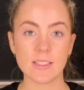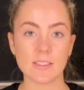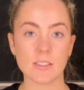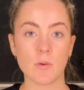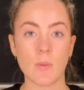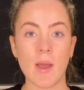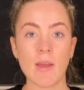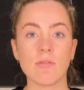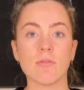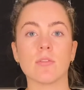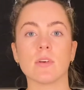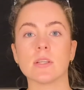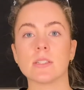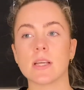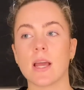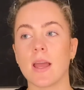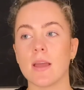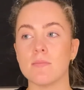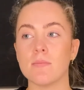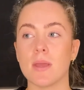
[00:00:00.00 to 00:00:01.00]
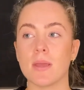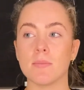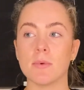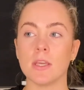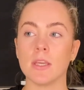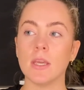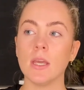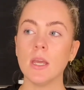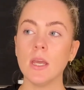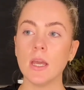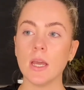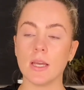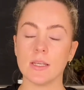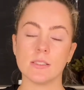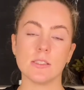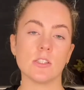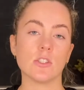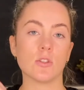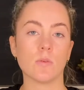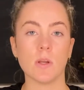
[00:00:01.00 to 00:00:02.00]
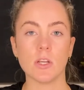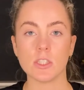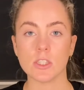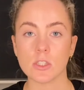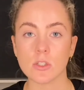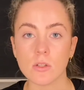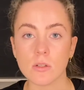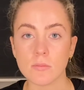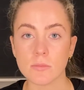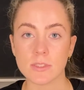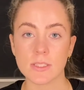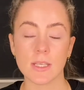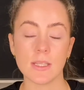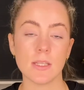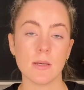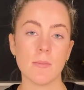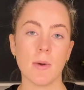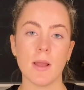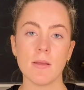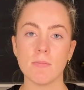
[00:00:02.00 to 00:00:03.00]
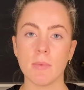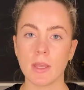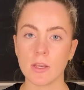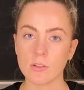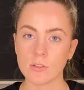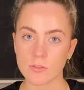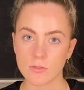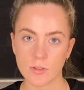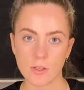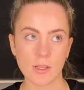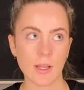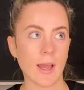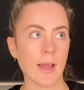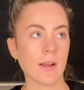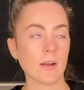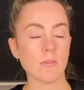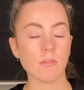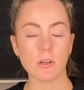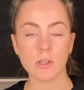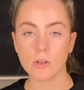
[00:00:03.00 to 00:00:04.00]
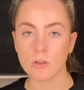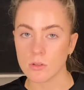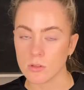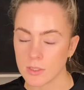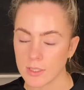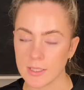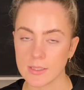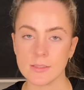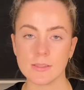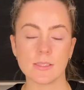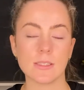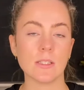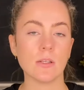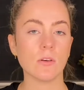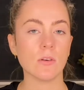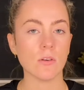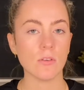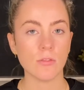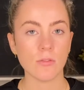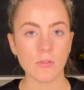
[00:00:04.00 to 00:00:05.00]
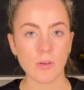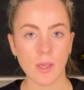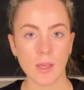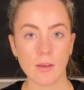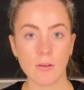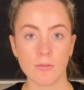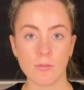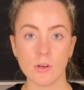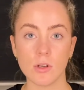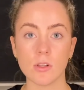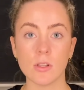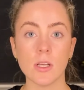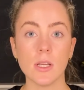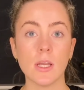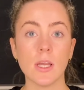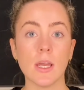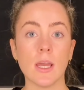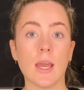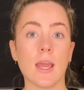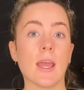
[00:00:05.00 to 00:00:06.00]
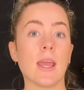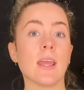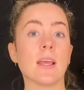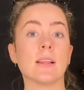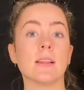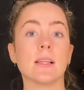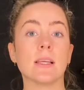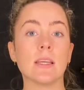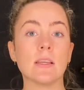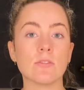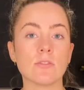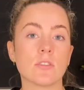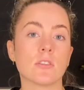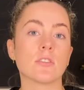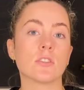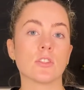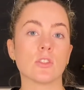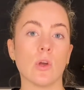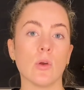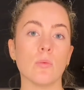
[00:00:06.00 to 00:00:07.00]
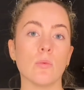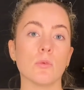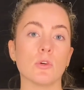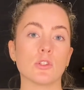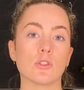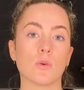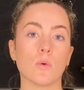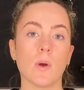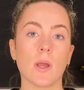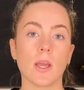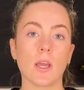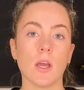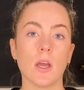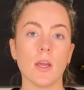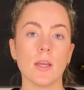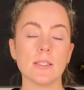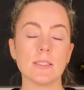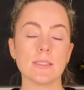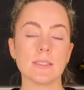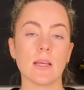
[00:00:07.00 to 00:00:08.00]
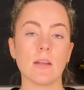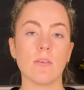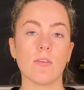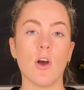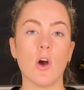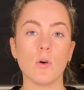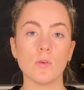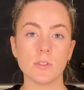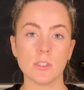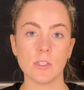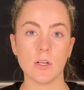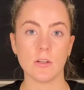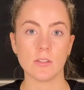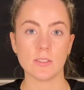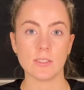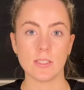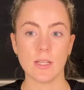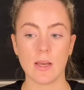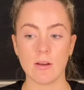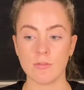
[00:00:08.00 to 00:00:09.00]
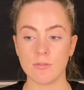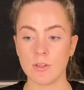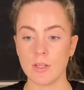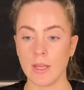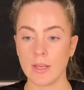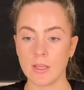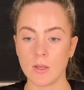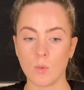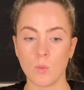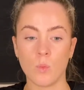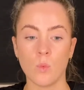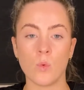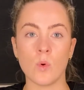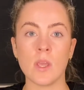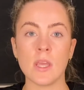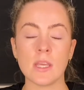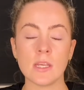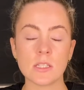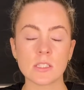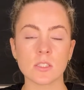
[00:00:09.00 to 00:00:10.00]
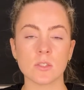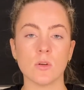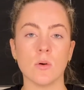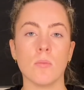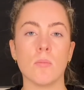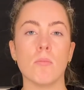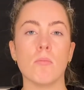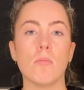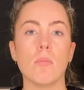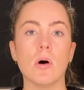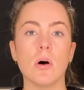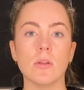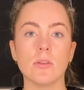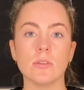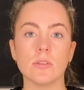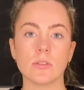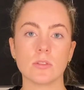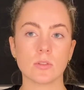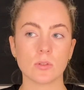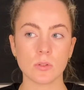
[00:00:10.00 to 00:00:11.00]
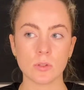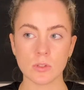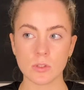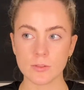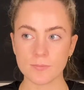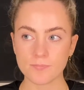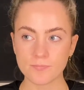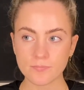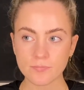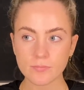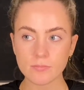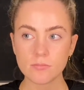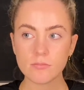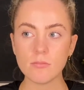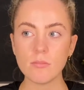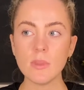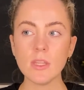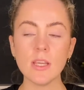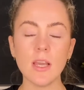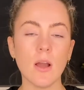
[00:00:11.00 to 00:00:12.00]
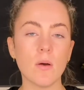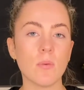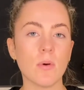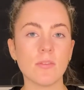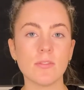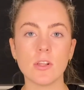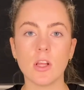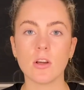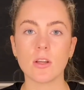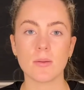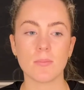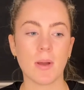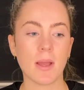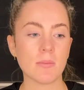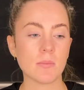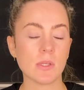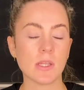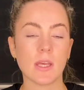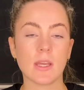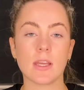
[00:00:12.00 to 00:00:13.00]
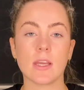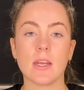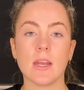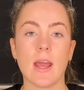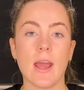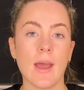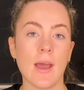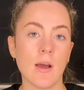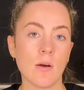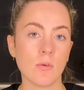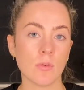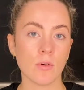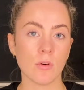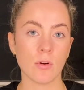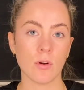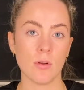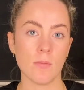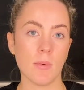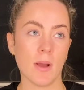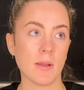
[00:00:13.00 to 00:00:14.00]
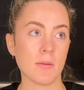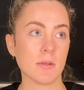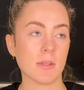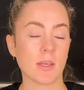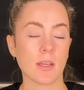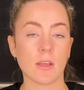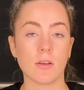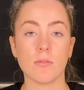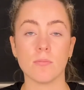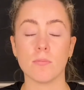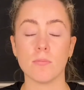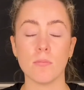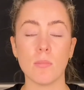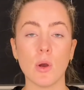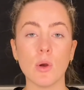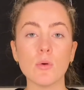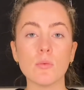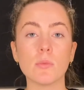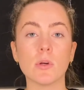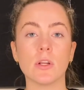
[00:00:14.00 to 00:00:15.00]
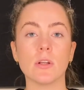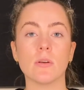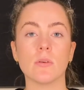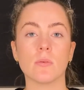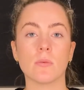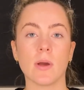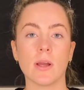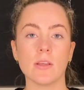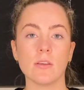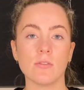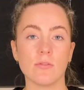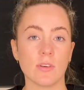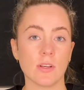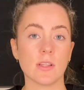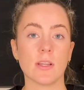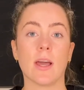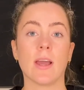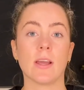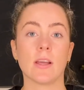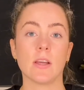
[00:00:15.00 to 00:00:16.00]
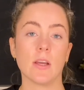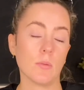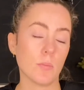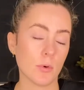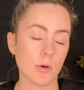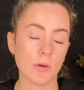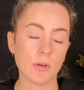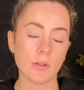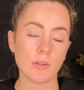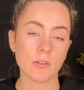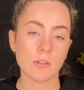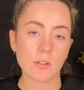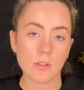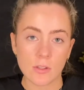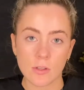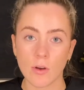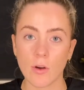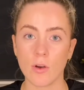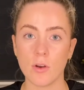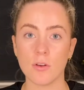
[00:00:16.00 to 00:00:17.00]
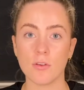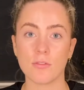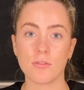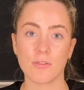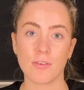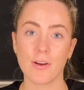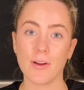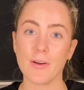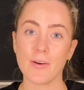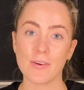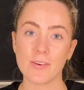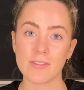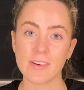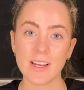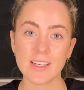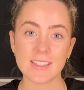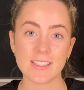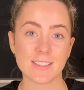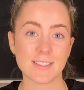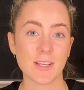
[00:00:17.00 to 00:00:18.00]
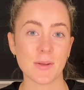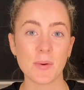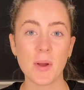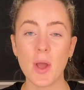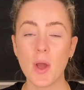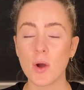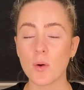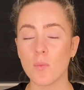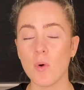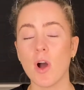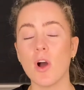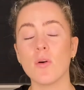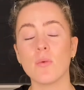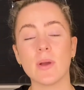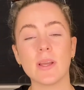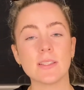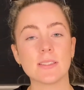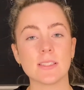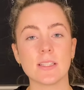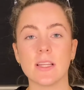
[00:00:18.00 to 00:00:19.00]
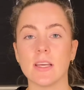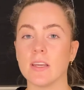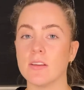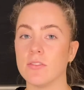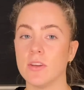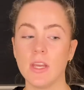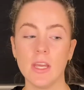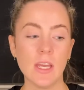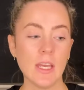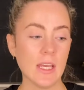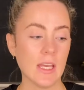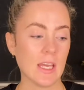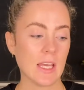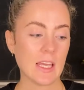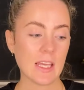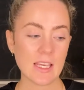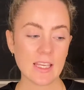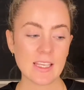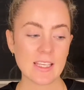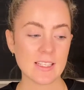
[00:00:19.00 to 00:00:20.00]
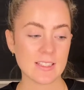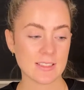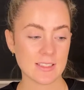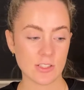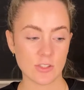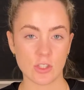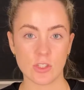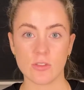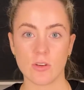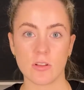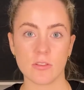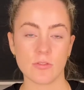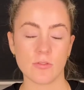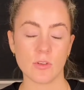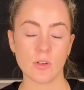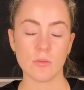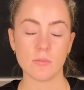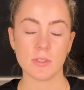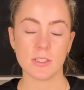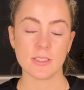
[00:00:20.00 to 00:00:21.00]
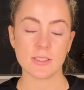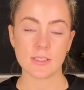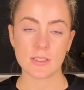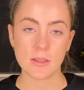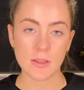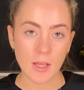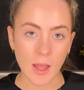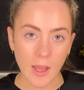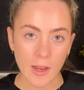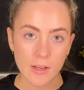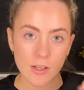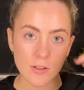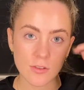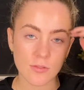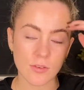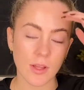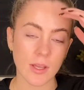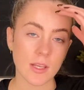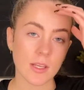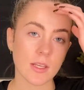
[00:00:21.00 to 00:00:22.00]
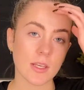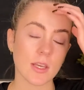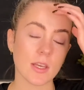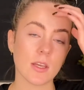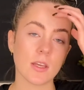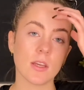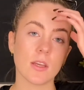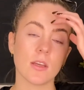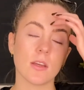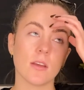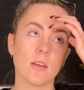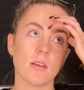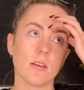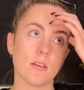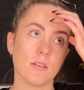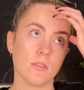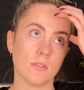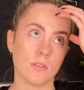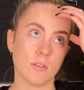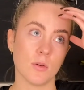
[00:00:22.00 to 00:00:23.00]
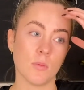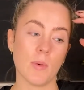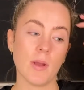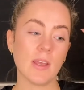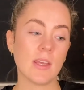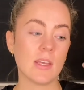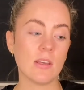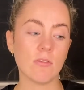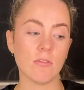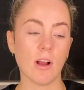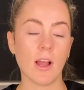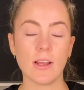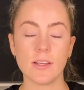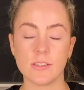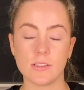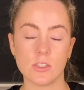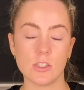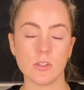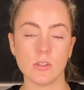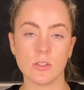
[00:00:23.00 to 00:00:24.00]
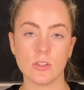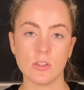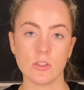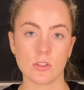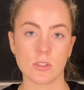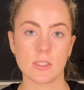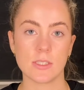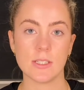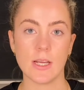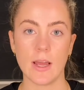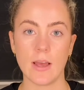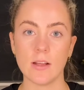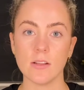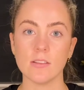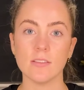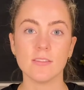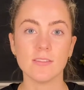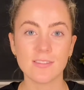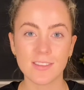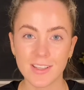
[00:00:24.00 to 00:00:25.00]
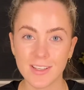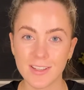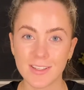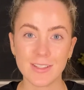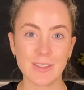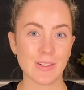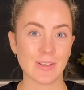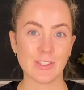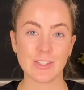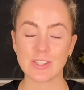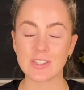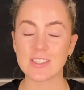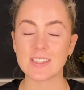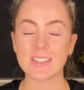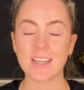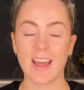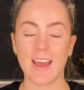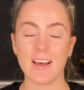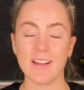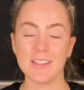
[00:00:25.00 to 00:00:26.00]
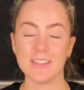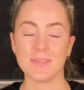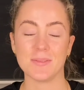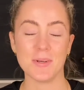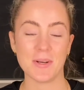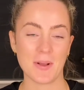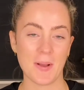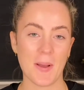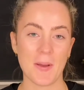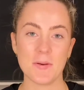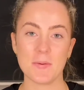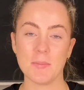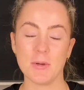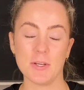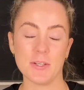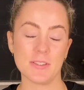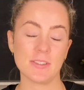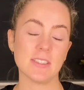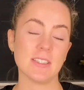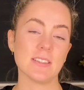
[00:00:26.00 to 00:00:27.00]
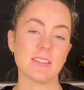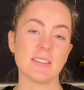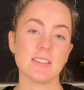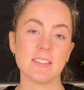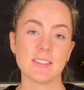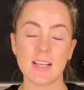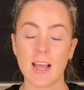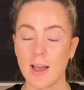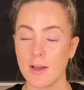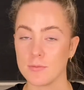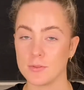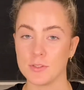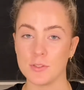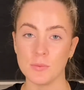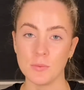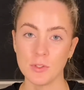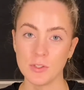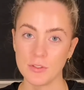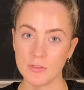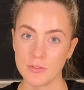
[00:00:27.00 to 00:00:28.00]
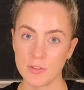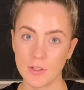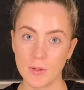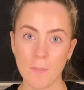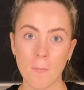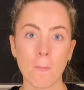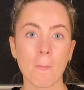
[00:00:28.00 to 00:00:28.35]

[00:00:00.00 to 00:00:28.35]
So every time maybe a situation comes in that might make us feel angry or guilty or fearful, it leaves us so much quicker, instead of holding on to that for like weeks or months or however long. It might be like an hour, or it might be like a moment where you feel anger but you're over it already. So what a way to live. He has literally transformed his life. Like, the way he writes, you can just tell. You can just tell what kind of person he is, and it's absolutely wonderful.